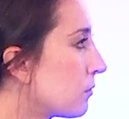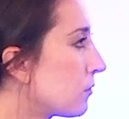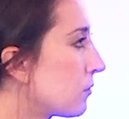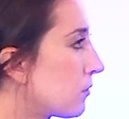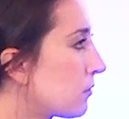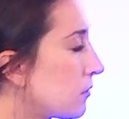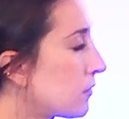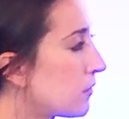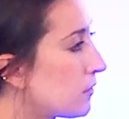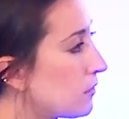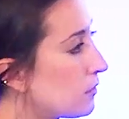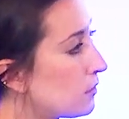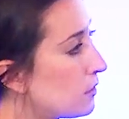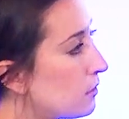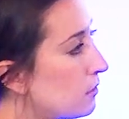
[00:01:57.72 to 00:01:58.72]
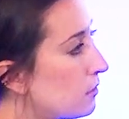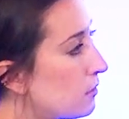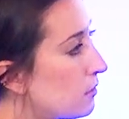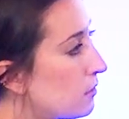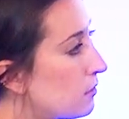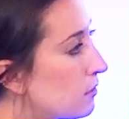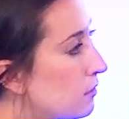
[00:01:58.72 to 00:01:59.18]

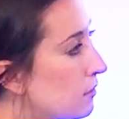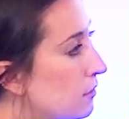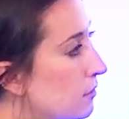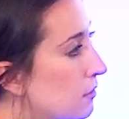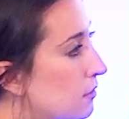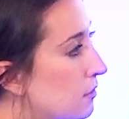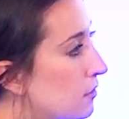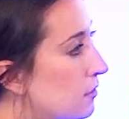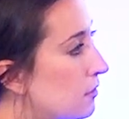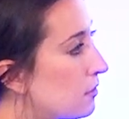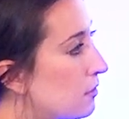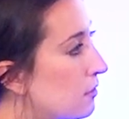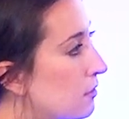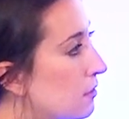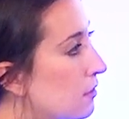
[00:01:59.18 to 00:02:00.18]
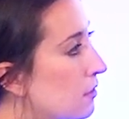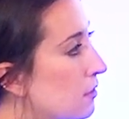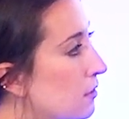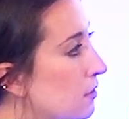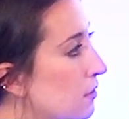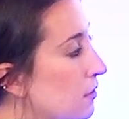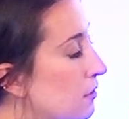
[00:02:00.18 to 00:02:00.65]

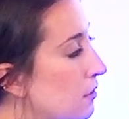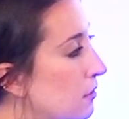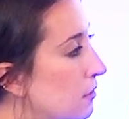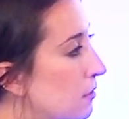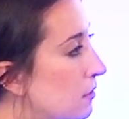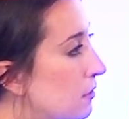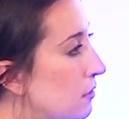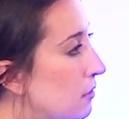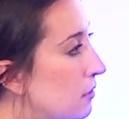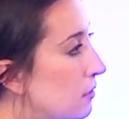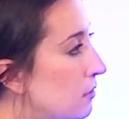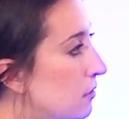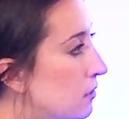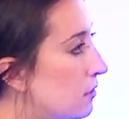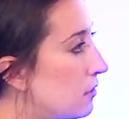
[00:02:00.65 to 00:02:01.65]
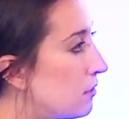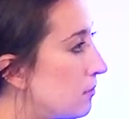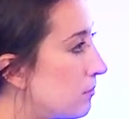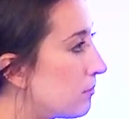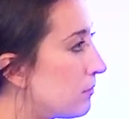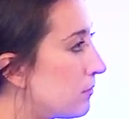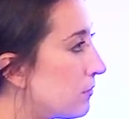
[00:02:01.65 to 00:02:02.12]

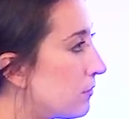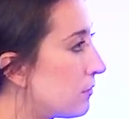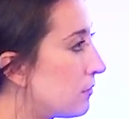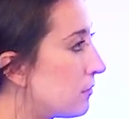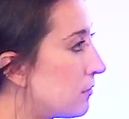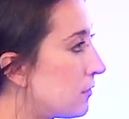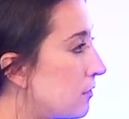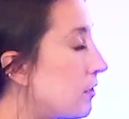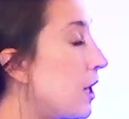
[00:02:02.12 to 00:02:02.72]
[no speech]